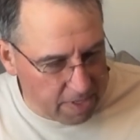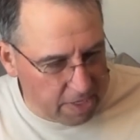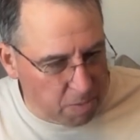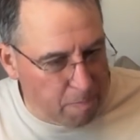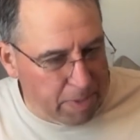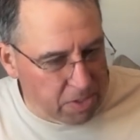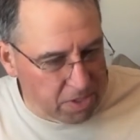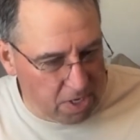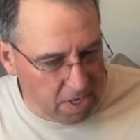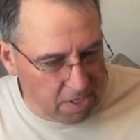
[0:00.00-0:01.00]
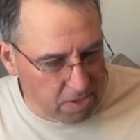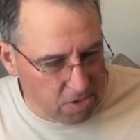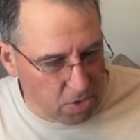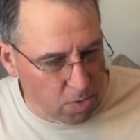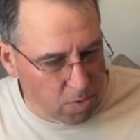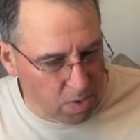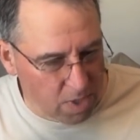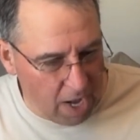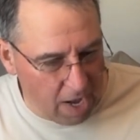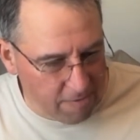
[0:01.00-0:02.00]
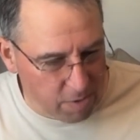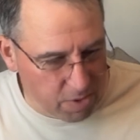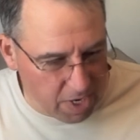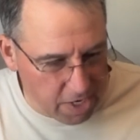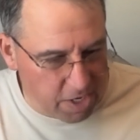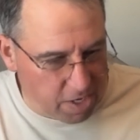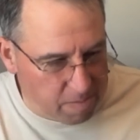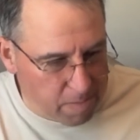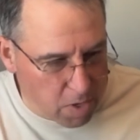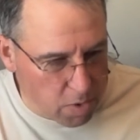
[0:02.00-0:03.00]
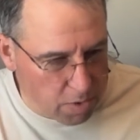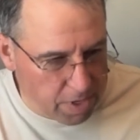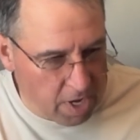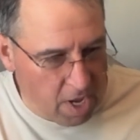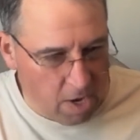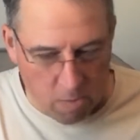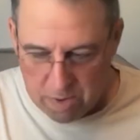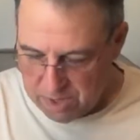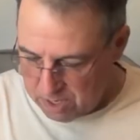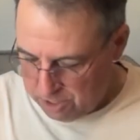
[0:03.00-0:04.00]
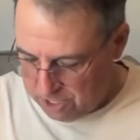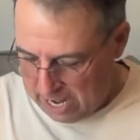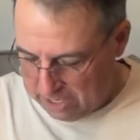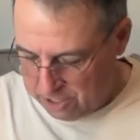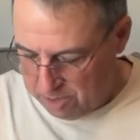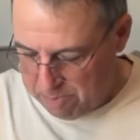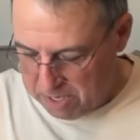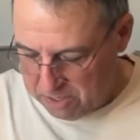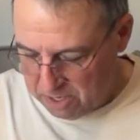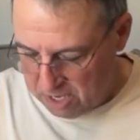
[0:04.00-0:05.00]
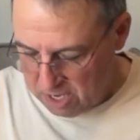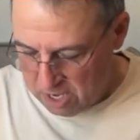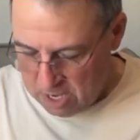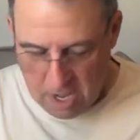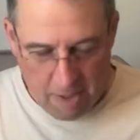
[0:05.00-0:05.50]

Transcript: that's built into conversation mode within ChatGPT.